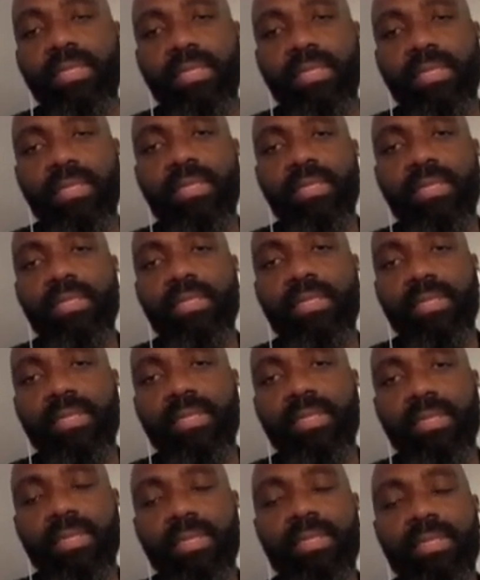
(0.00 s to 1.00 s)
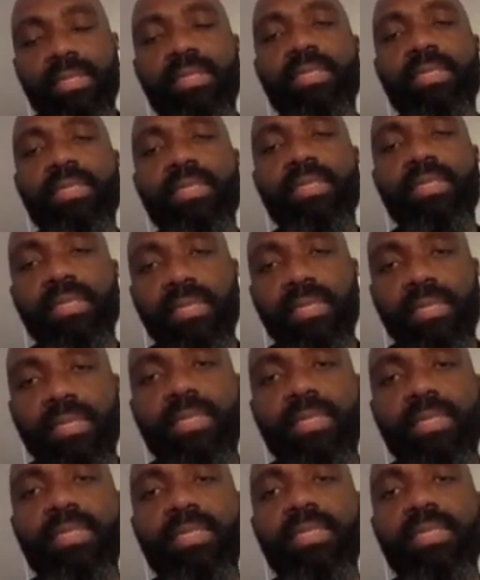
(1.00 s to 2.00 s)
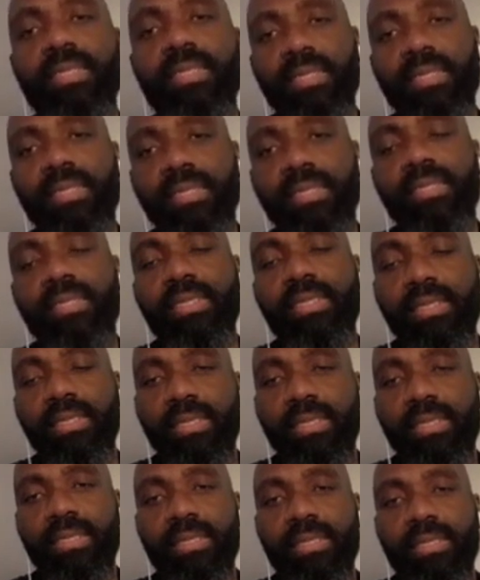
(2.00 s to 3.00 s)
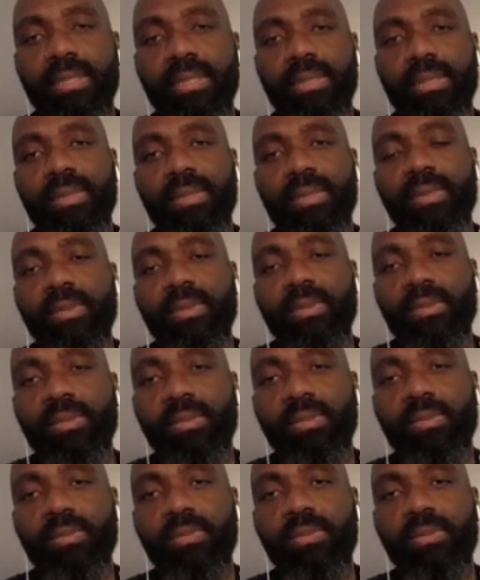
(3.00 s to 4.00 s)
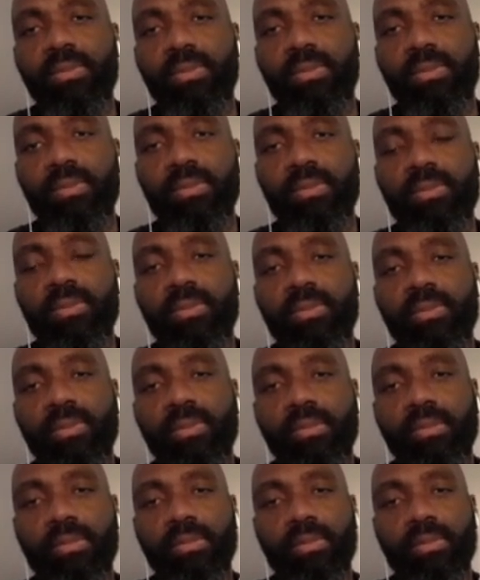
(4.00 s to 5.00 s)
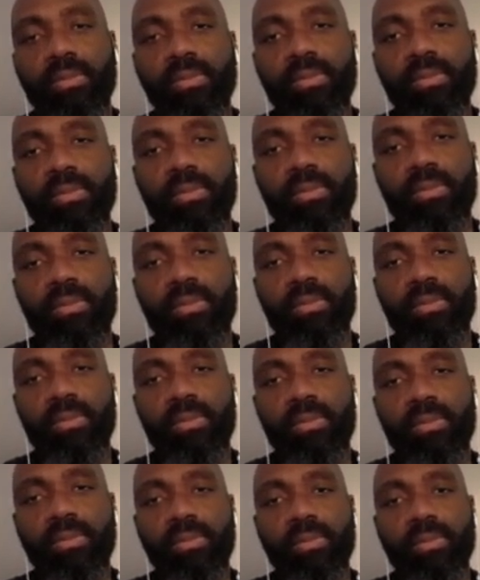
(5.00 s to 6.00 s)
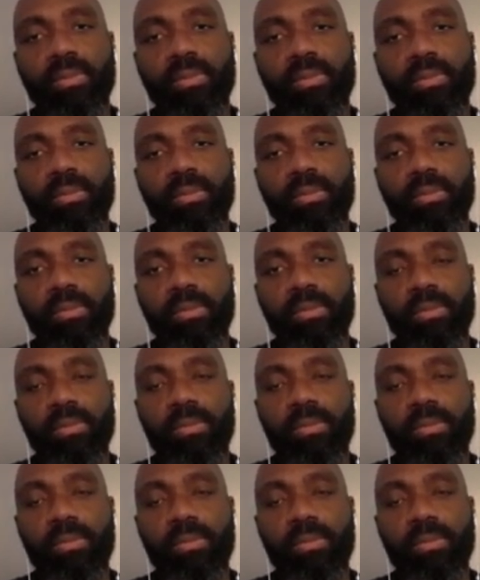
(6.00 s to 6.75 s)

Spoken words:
No words are spoken by the person on screen.